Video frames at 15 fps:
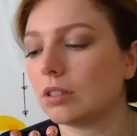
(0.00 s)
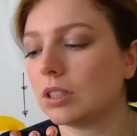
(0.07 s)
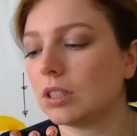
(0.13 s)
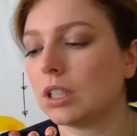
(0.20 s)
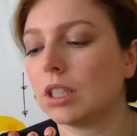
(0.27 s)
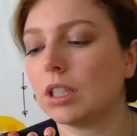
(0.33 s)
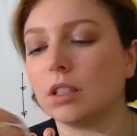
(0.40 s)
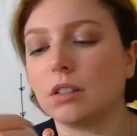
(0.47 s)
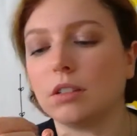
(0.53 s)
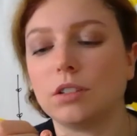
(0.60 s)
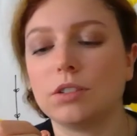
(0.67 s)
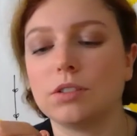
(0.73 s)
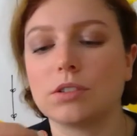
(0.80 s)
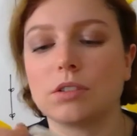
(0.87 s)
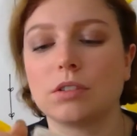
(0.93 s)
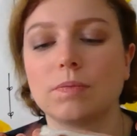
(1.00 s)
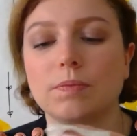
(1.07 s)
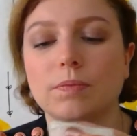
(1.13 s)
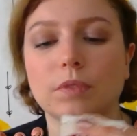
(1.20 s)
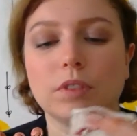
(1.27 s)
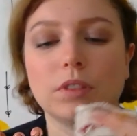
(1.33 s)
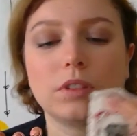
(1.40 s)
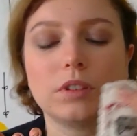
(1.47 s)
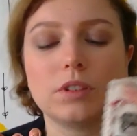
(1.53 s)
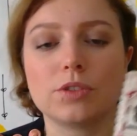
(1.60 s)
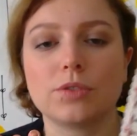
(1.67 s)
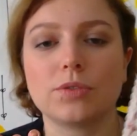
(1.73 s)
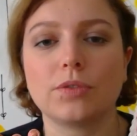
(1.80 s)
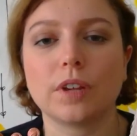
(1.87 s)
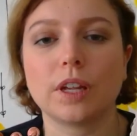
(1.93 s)
I like it. There's
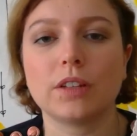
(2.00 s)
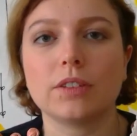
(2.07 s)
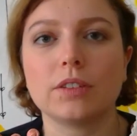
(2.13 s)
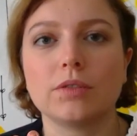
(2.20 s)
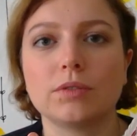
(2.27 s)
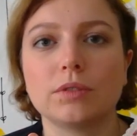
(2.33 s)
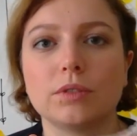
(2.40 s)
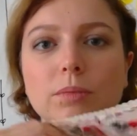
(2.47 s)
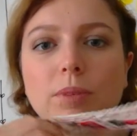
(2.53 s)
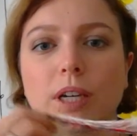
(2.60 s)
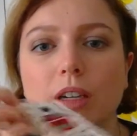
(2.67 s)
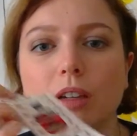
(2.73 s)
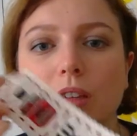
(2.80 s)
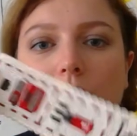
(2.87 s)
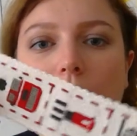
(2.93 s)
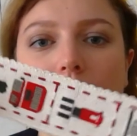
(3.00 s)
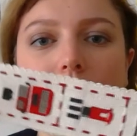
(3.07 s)
felt for the back,